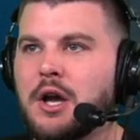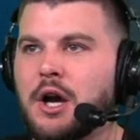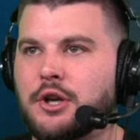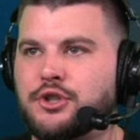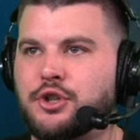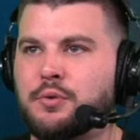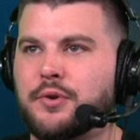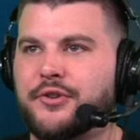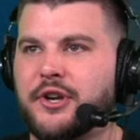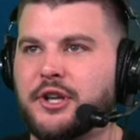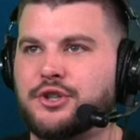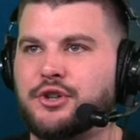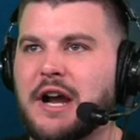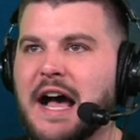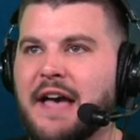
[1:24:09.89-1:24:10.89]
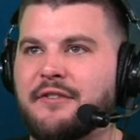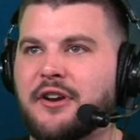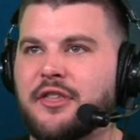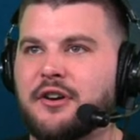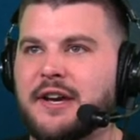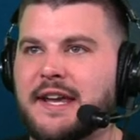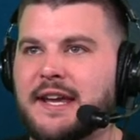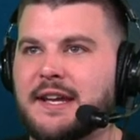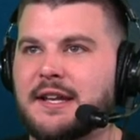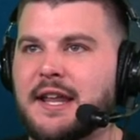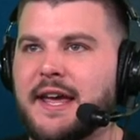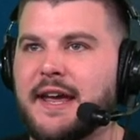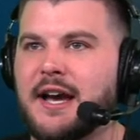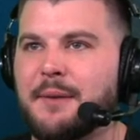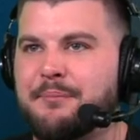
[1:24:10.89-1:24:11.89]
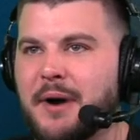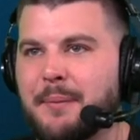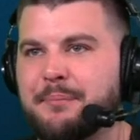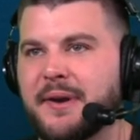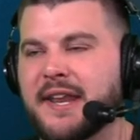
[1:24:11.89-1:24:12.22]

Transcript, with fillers: Achiuwa's going to drive into the lane. Layup up